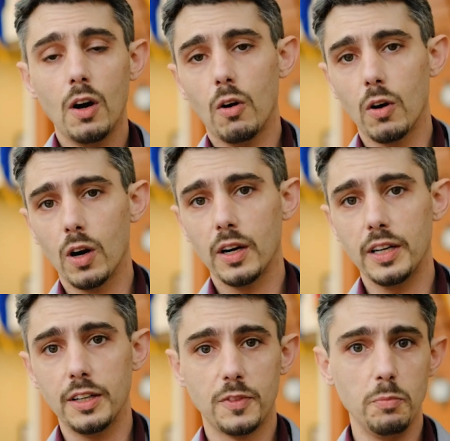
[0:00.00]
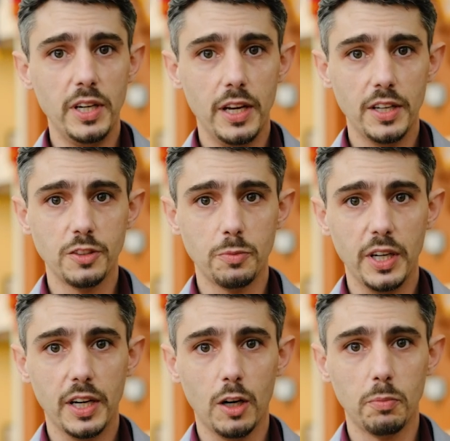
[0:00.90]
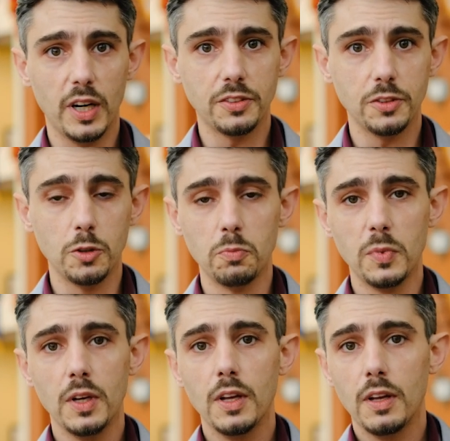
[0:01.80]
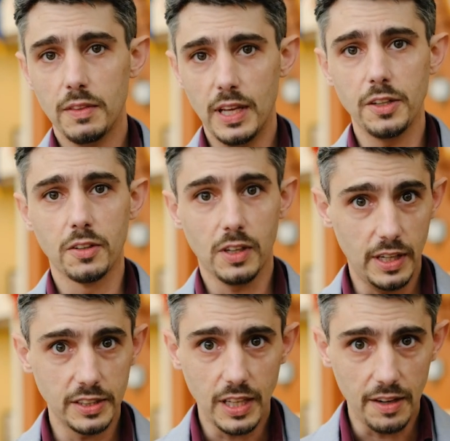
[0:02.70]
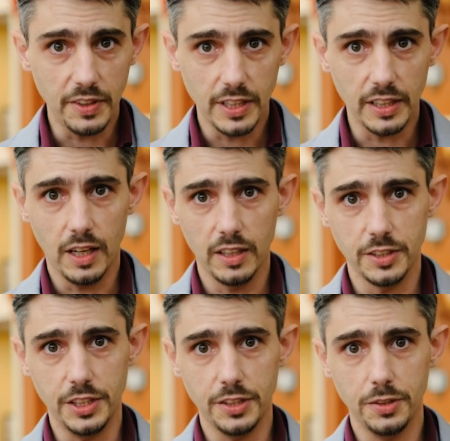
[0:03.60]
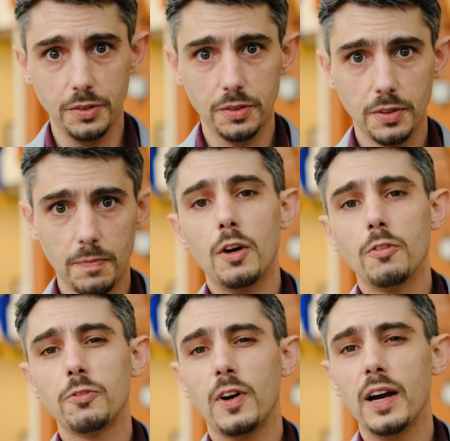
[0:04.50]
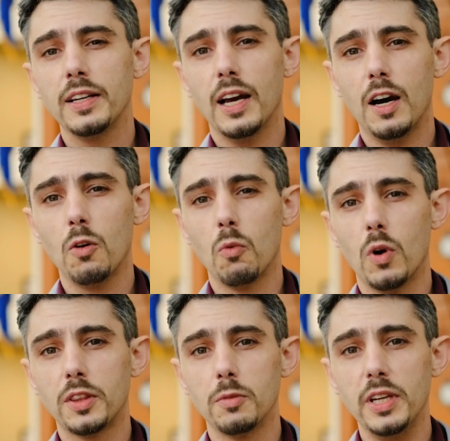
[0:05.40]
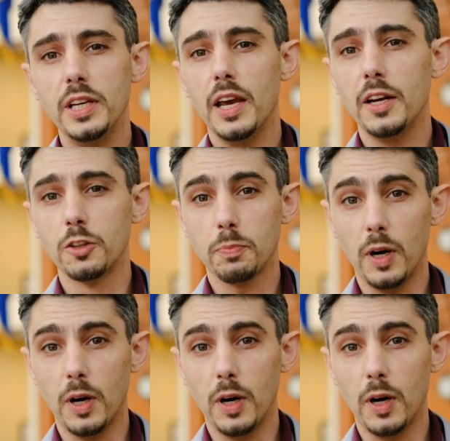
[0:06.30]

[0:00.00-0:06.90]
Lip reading: or if the mediation is being held by Zoom, that your client is having technology issues. Find out what the mediator's